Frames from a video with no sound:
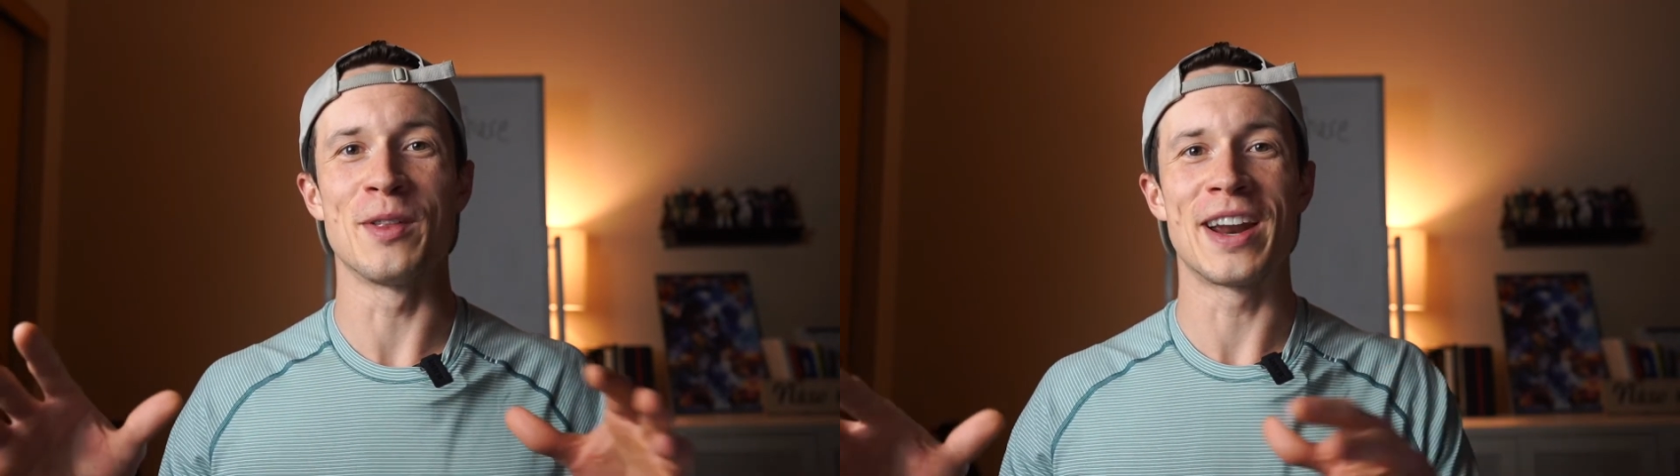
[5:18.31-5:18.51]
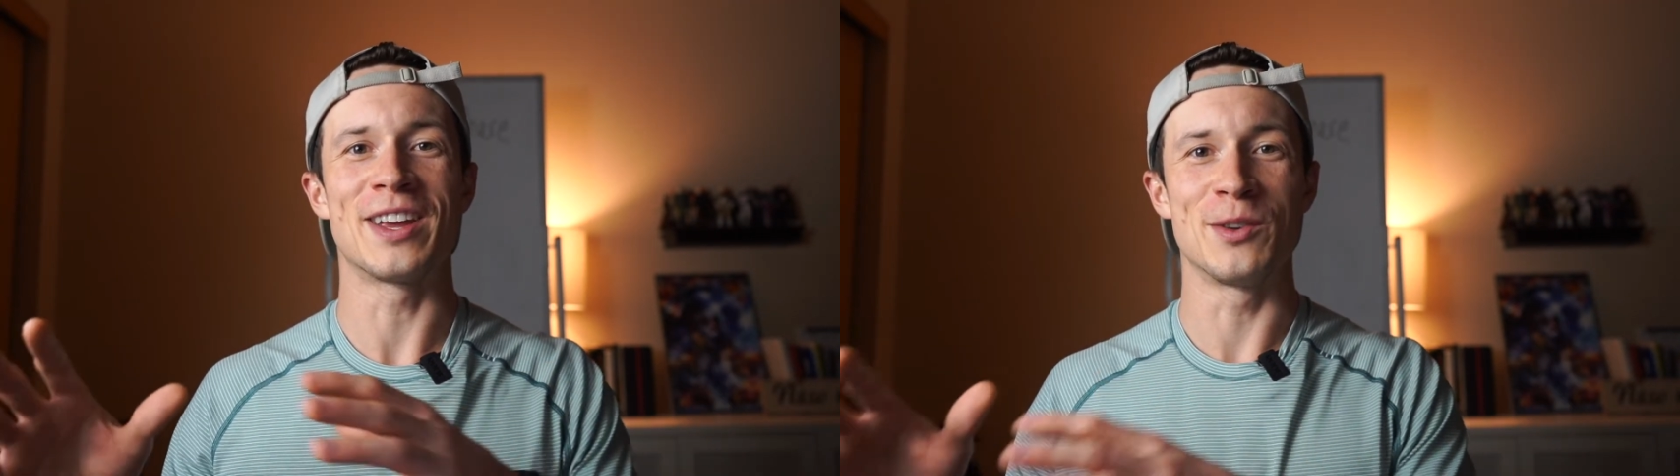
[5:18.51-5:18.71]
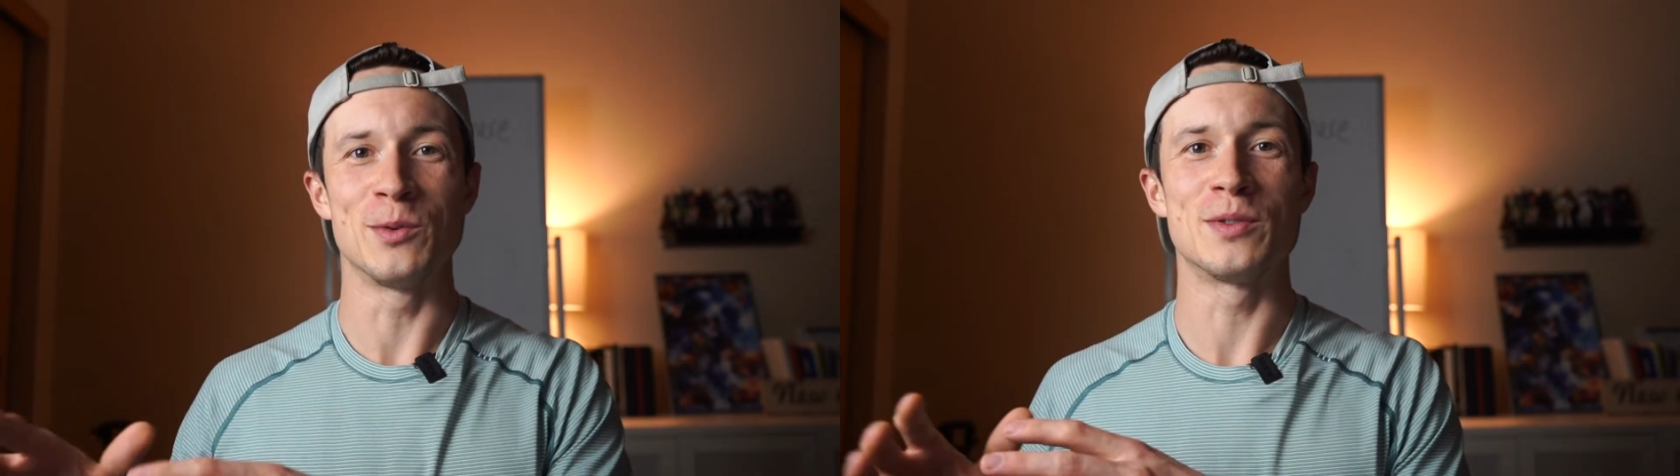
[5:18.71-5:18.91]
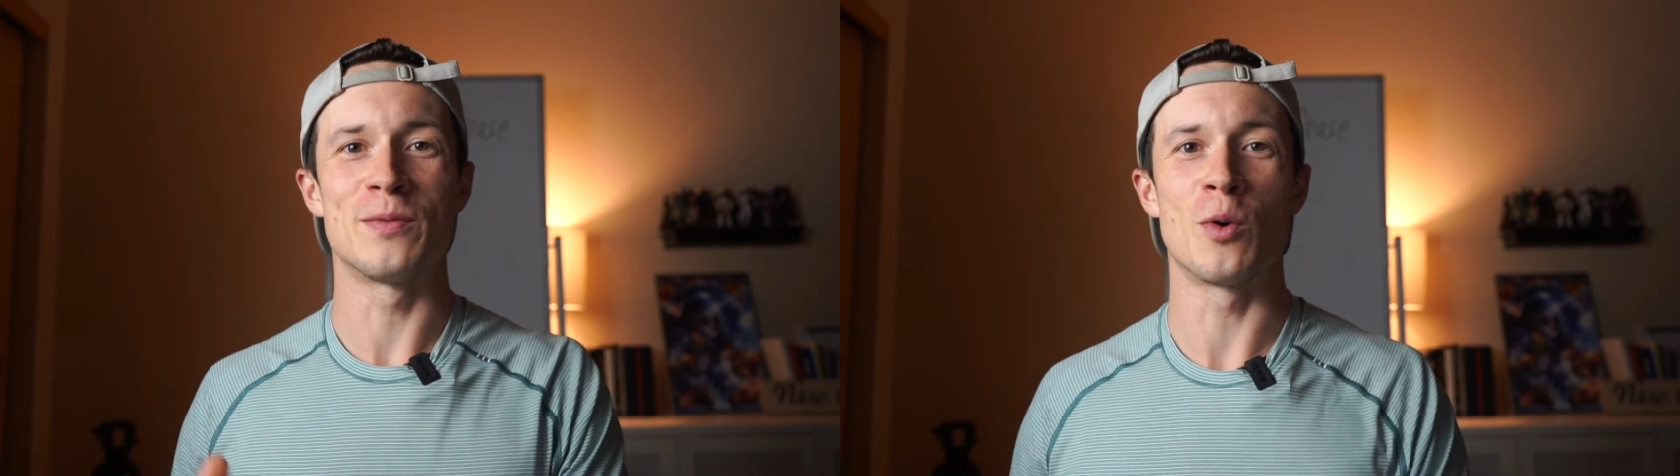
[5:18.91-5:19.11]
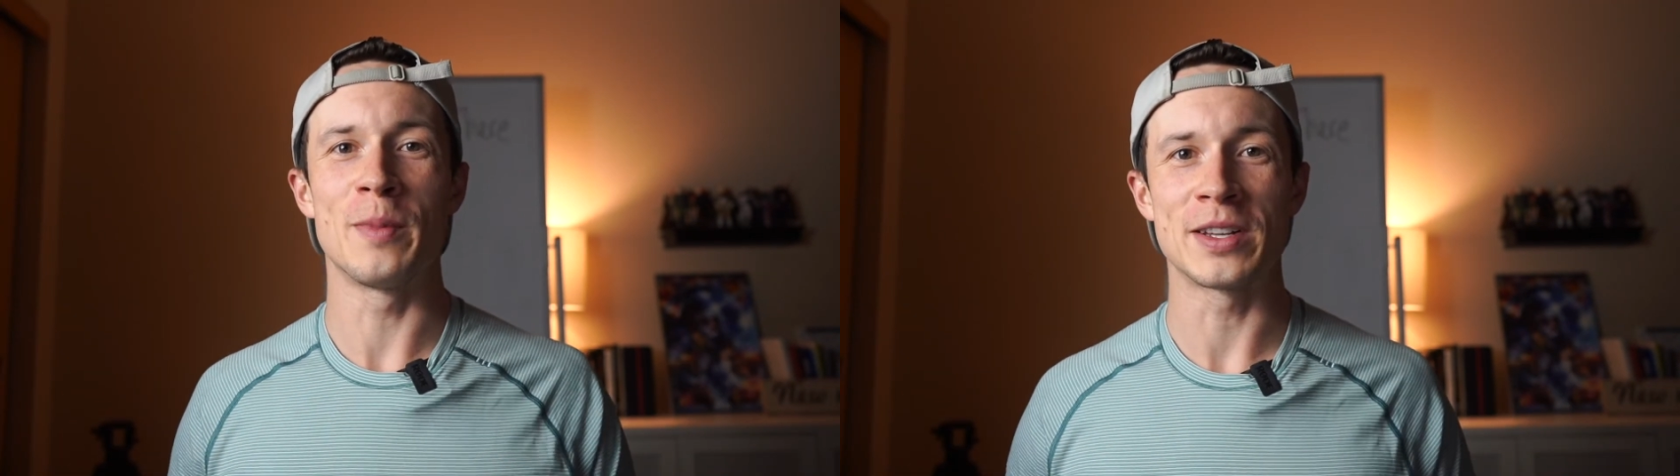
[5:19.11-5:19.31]
that I use
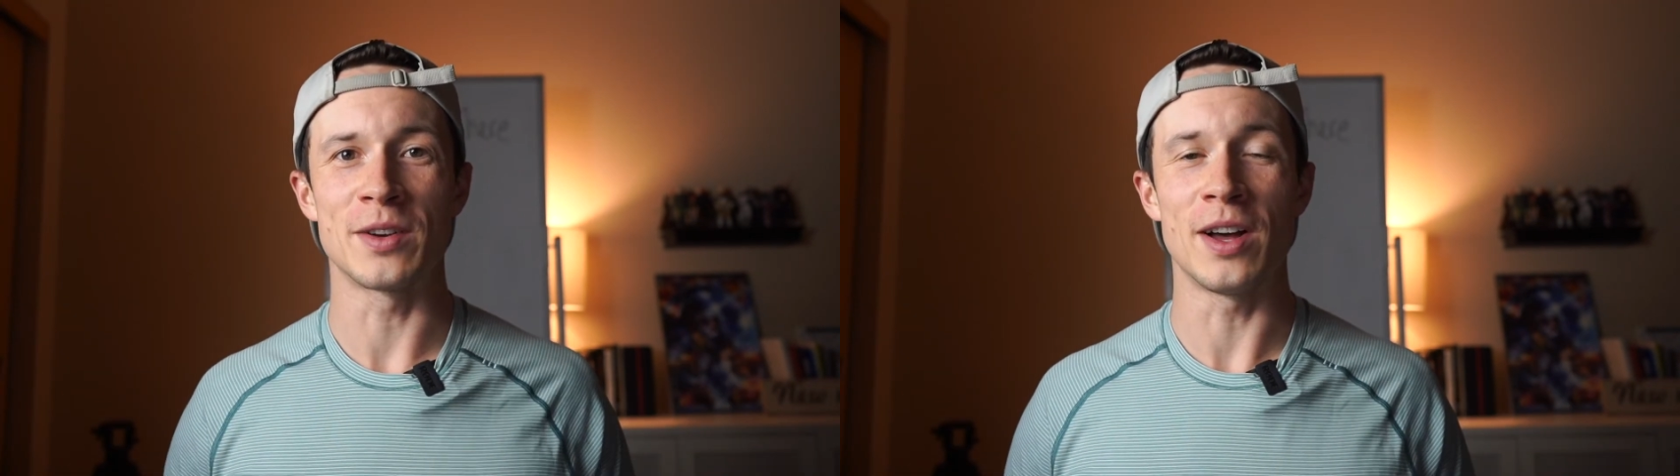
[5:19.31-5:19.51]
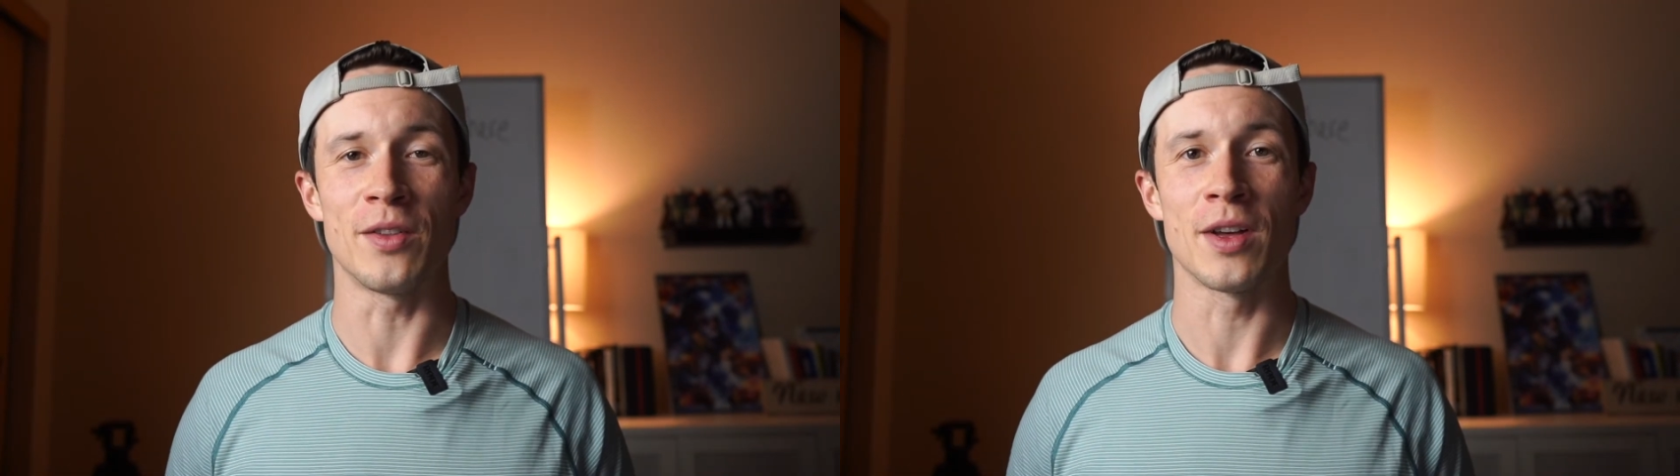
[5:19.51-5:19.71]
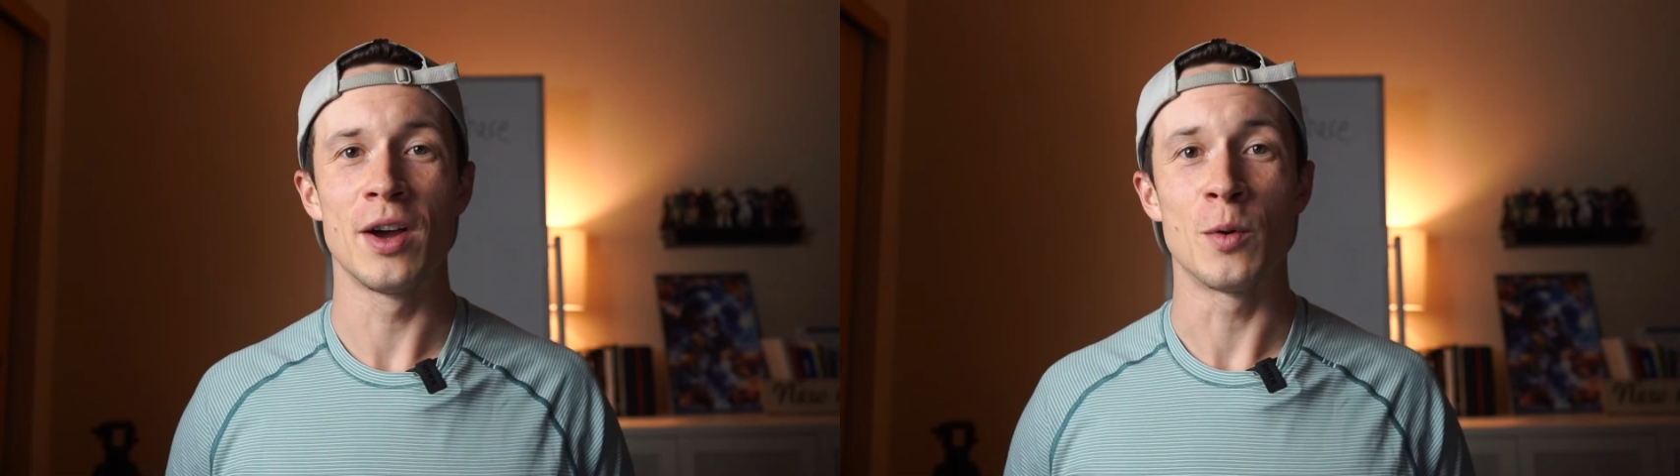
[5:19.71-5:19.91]
for mental health,